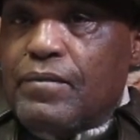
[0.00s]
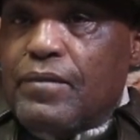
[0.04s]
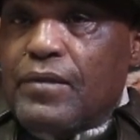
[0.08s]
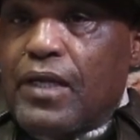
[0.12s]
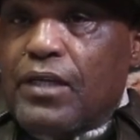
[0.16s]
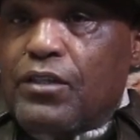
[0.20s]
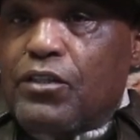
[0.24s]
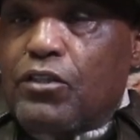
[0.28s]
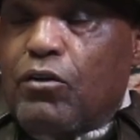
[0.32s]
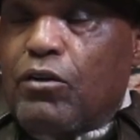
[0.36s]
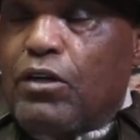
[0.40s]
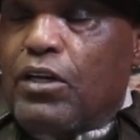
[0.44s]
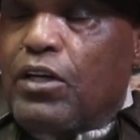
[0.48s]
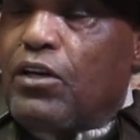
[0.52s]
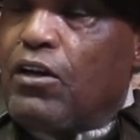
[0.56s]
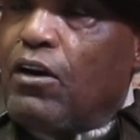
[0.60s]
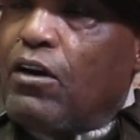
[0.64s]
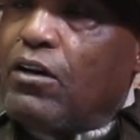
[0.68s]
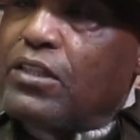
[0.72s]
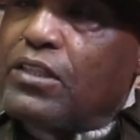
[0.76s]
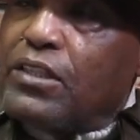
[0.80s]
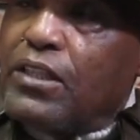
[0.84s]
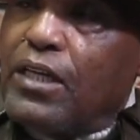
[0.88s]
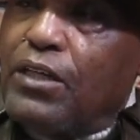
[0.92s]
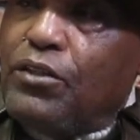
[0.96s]
Taught at
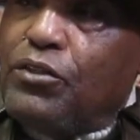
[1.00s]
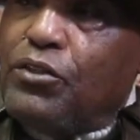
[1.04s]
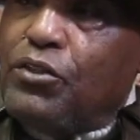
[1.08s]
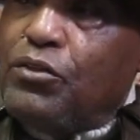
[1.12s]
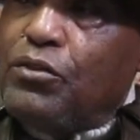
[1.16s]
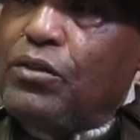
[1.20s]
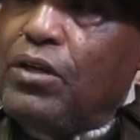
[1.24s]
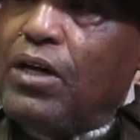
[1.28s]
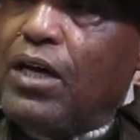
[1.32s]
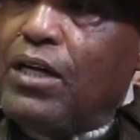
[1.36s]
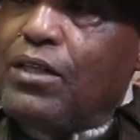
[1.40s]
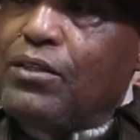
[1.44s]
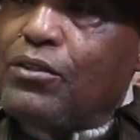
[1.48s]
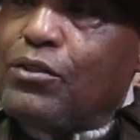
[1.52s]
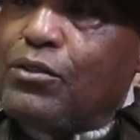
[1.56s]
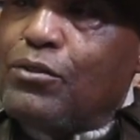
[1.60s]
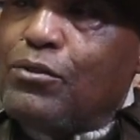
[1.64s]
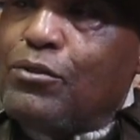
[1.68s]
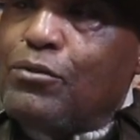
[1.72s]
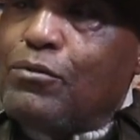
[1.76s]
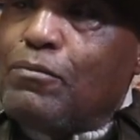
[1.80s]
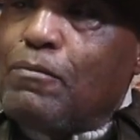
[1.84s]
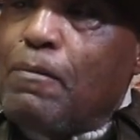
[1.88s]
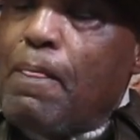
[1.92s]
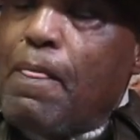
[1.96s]
Garside Junior High
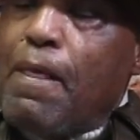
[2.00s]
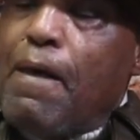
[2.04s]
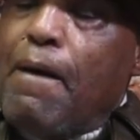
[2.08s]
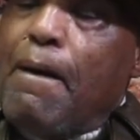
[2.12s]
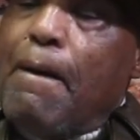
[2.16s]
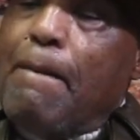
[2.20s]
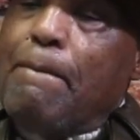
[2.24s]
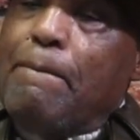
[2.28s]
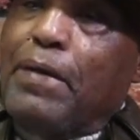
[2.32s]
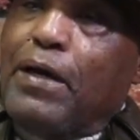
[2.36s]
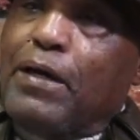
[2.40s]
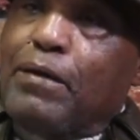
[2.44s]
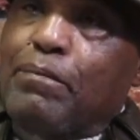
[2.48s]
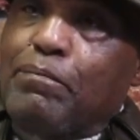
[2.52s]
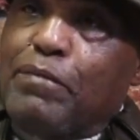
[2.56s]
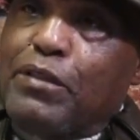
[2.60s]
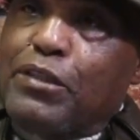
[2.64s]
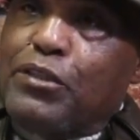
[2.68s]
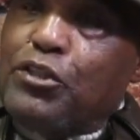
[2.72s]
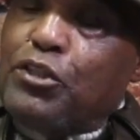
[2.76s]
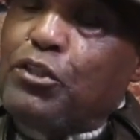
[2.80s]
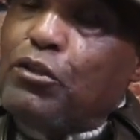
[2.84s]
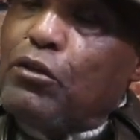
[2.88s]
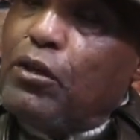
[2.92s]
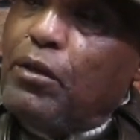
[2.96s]
School. Met Miss
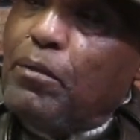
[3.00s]
Shirley